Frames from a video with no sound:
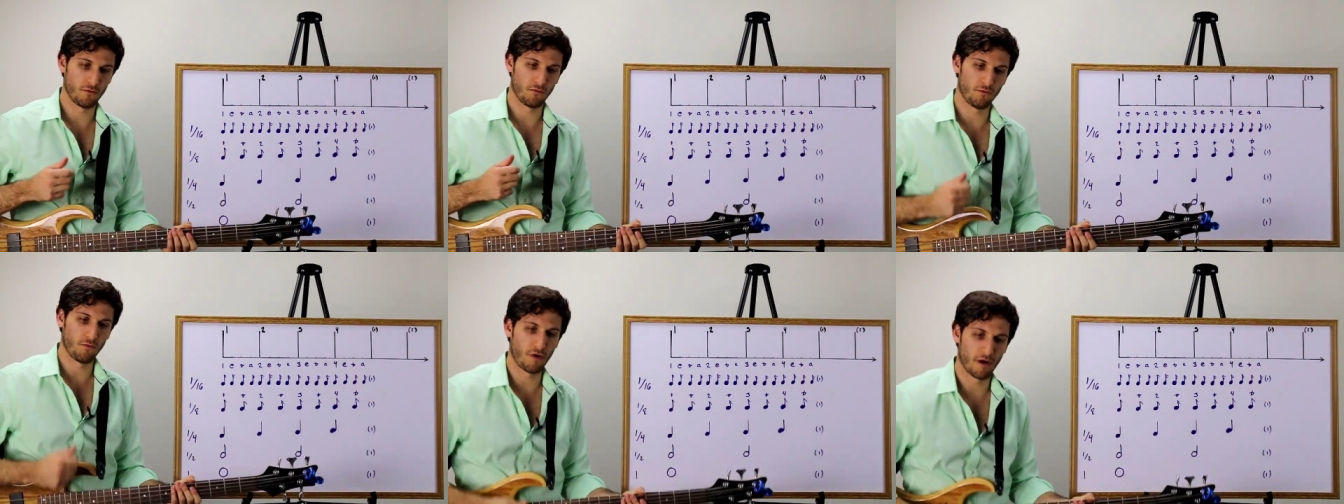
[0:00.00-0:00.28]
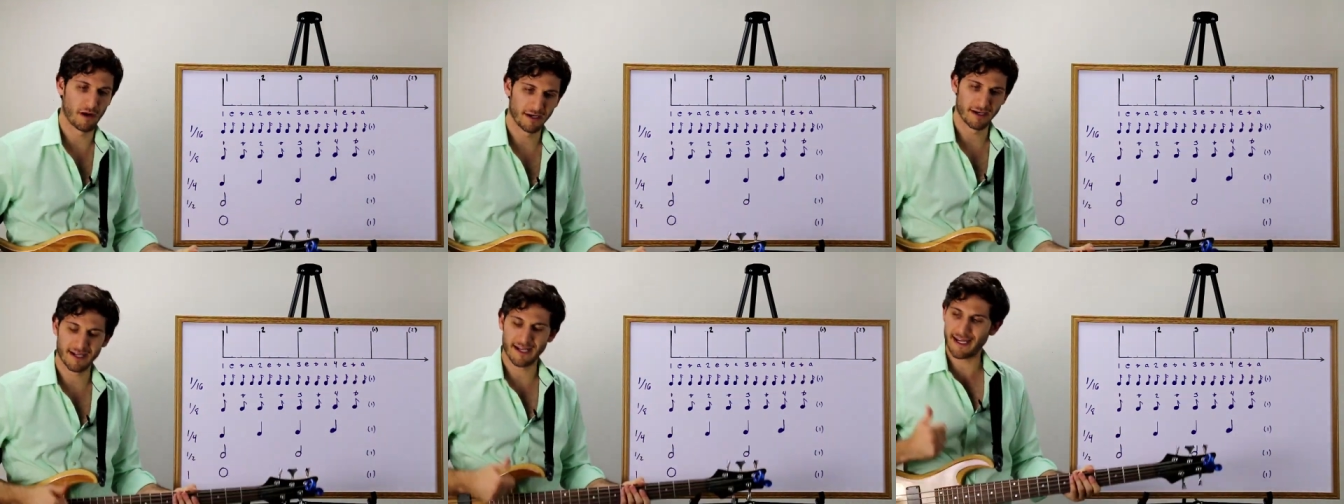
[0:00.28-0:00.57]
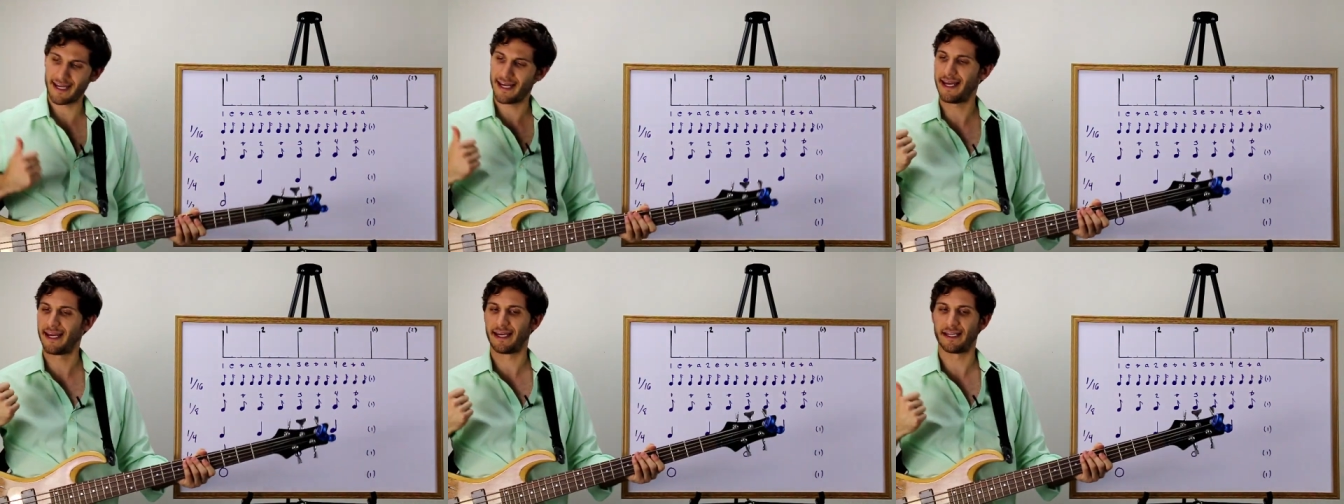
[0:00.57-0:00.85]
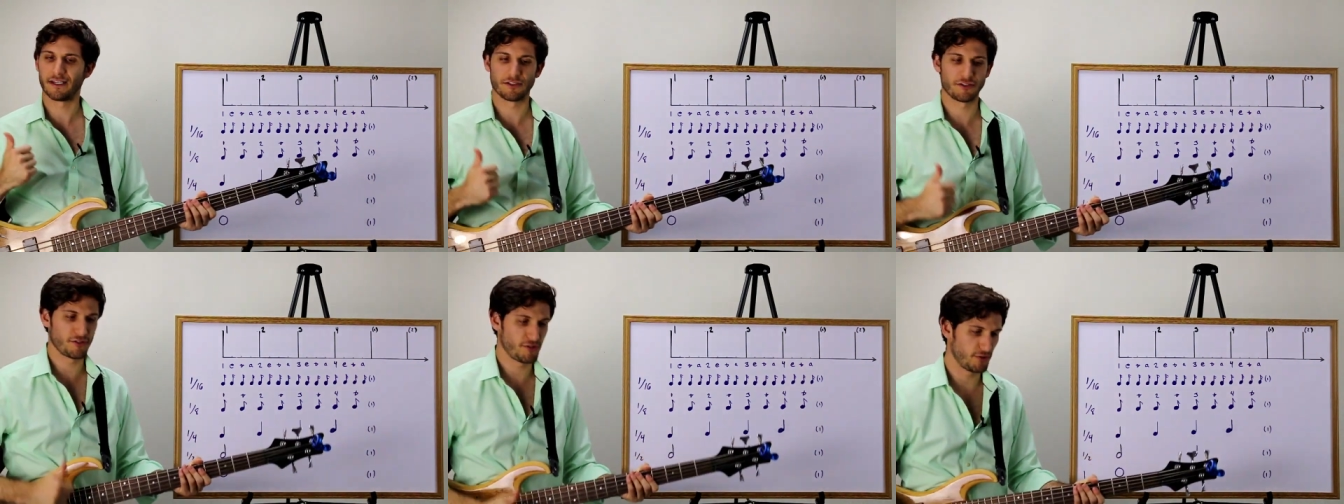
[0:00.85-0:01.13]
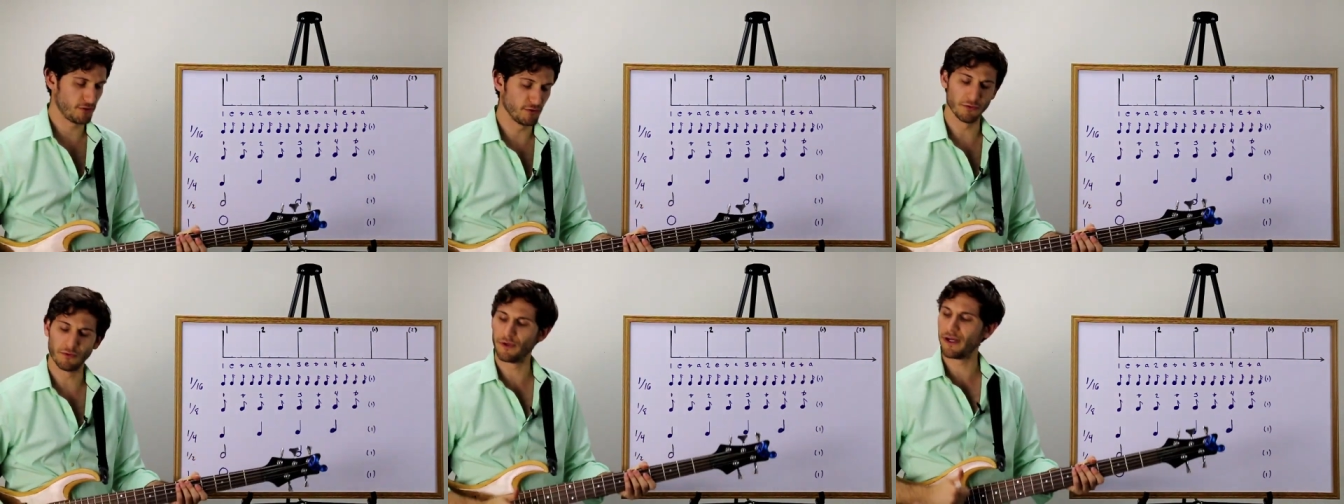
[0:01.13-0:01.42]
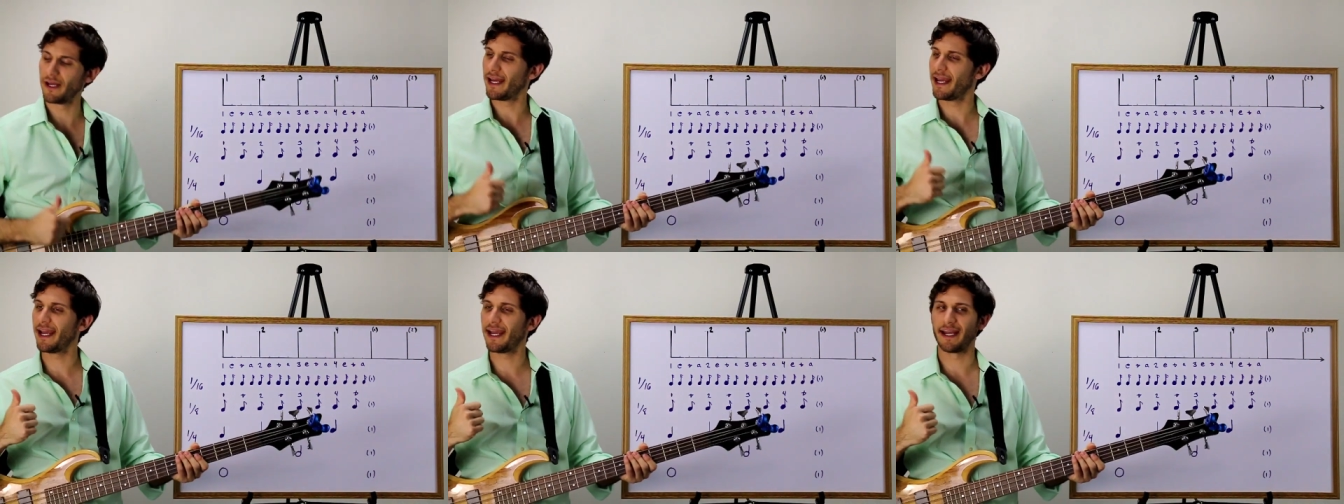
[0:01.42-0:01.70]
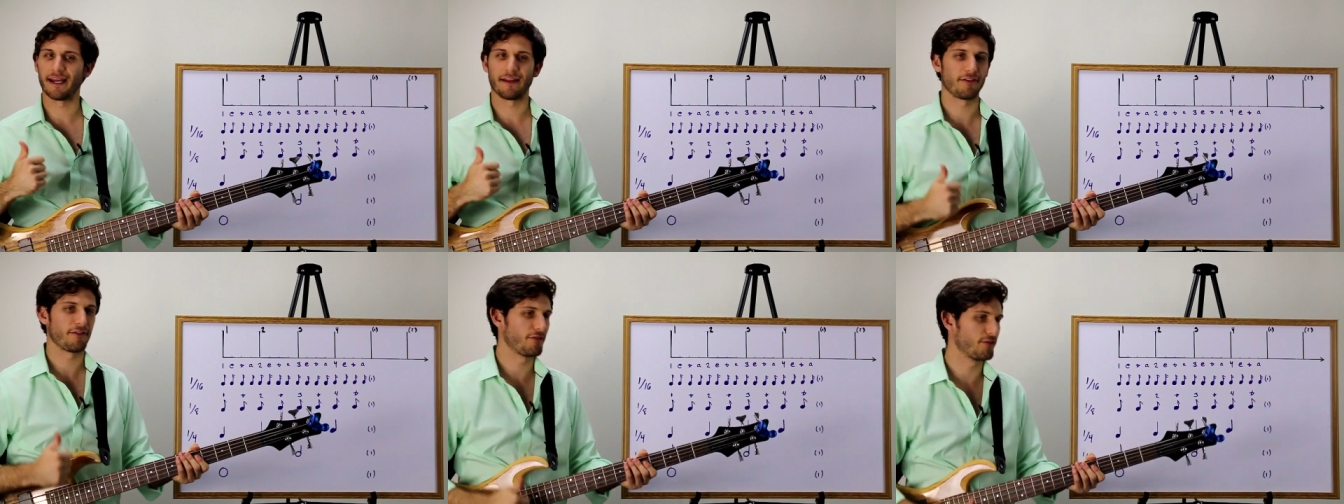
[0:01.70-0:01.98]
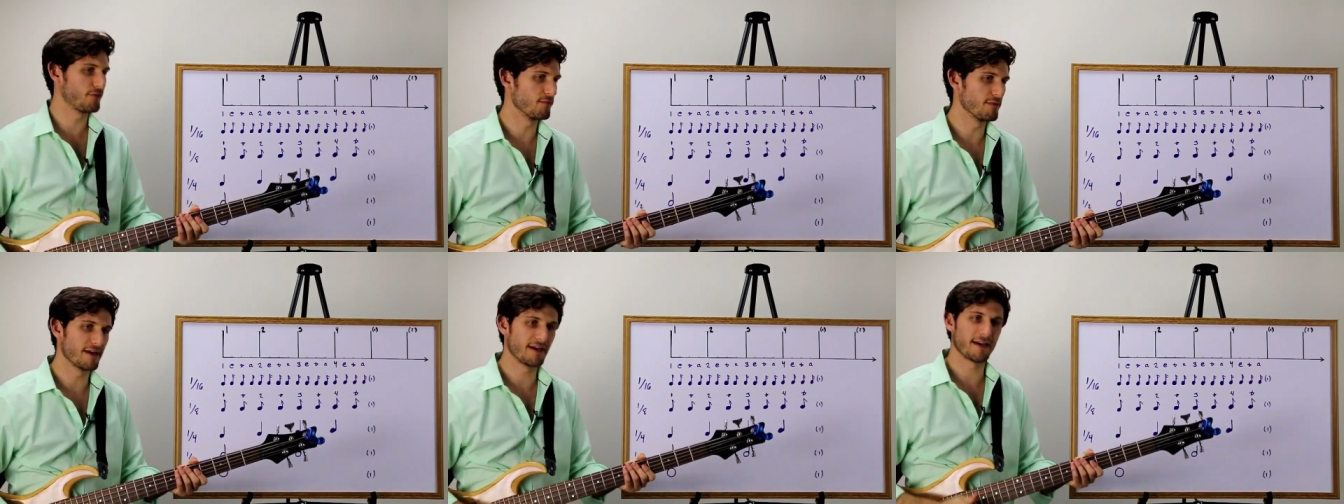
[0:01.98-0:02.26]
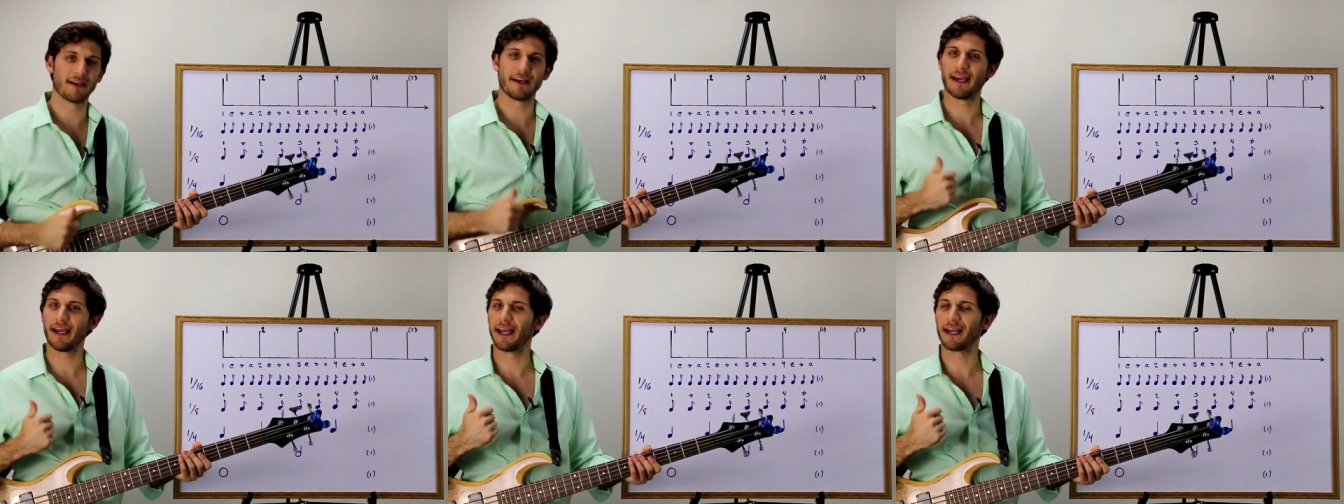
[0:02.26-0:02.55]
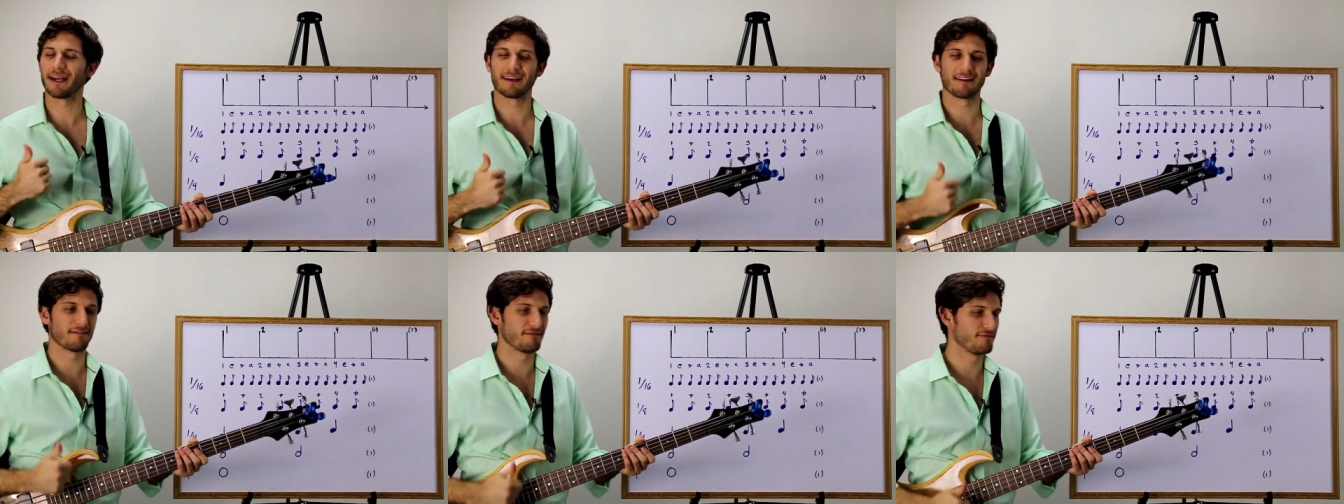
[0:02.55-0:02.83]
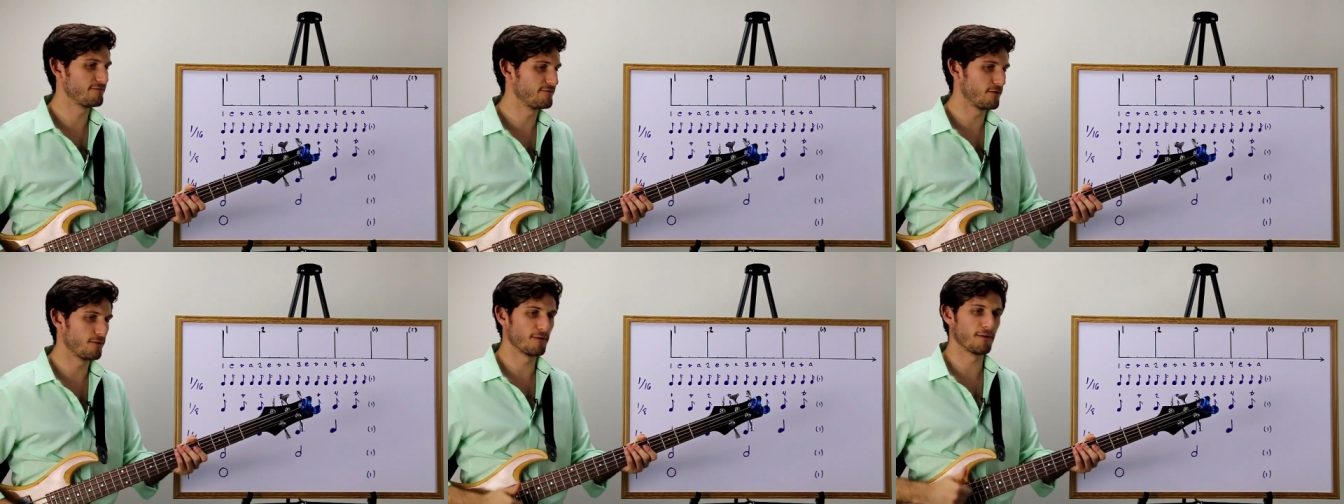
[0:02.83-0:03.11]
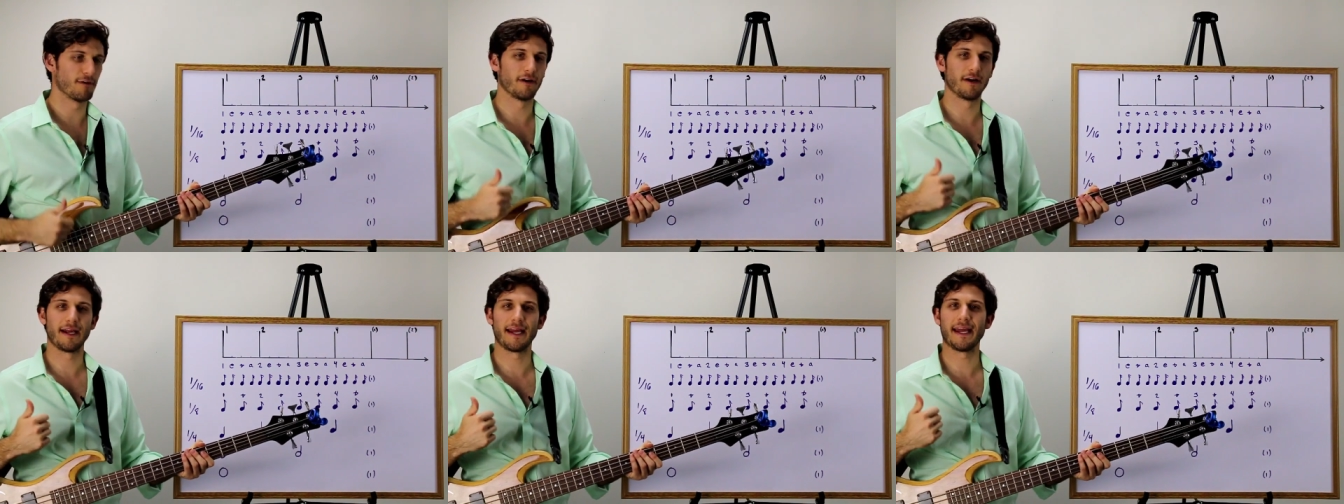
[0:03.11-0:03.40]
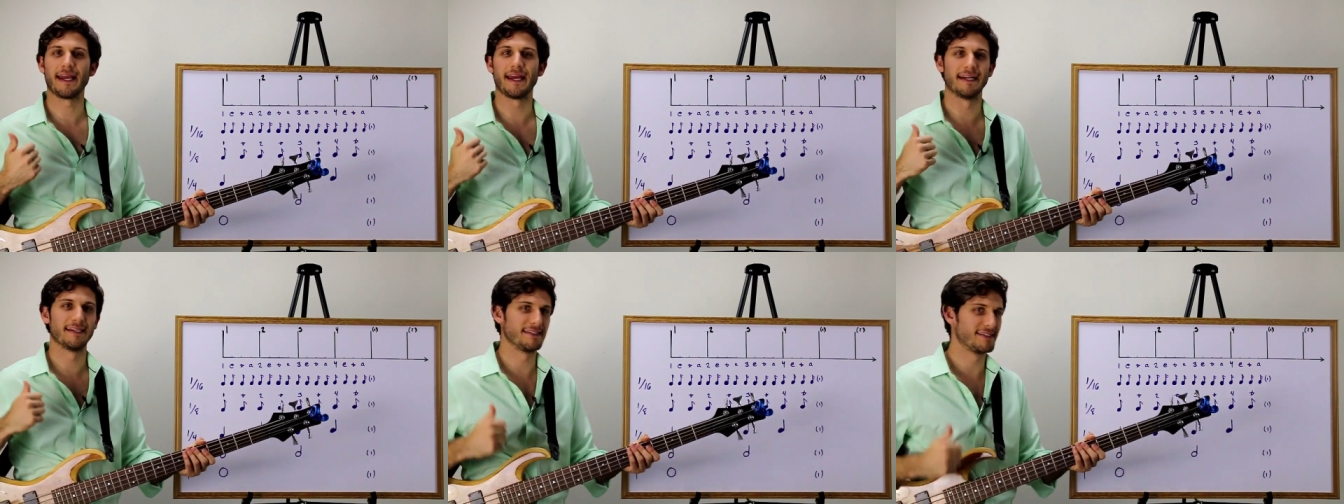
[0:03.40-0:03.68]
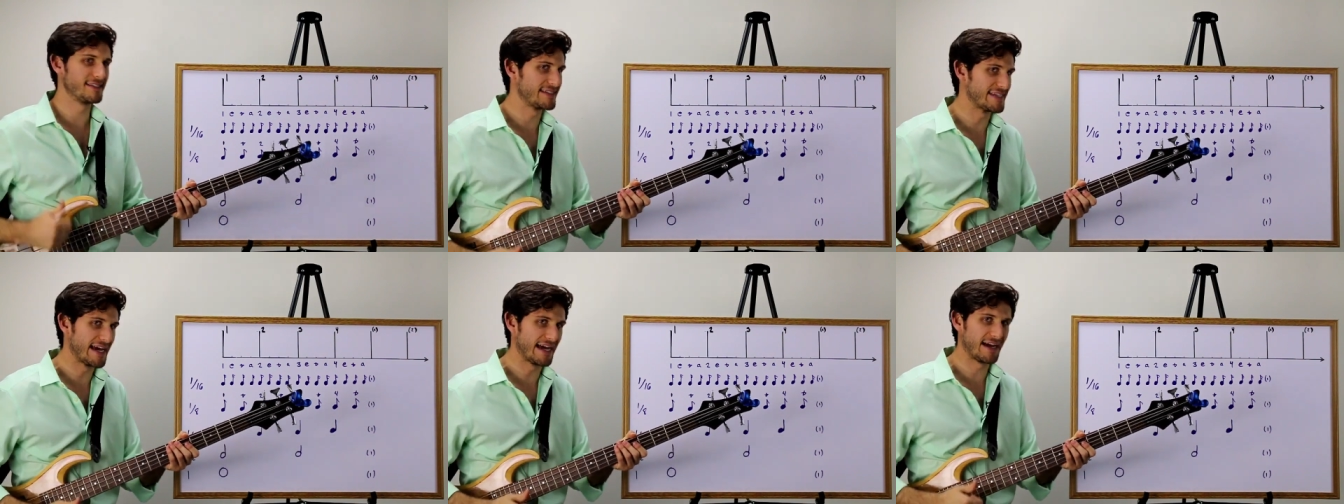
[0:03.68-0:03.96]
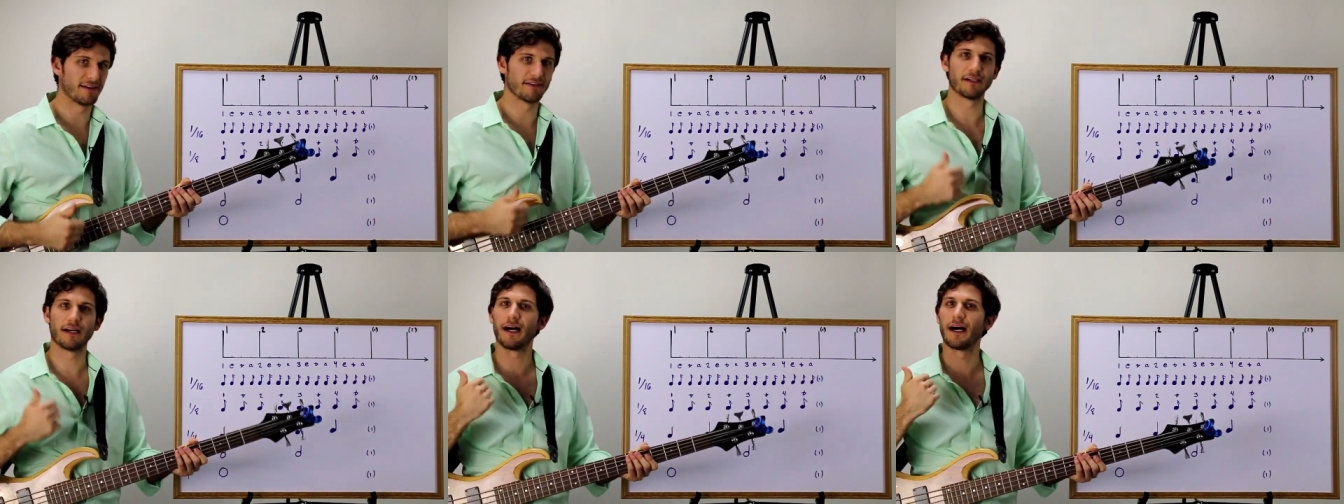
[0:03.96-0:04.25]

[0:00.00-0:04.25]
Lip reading: 1 and 2 and 3 and 4 and down,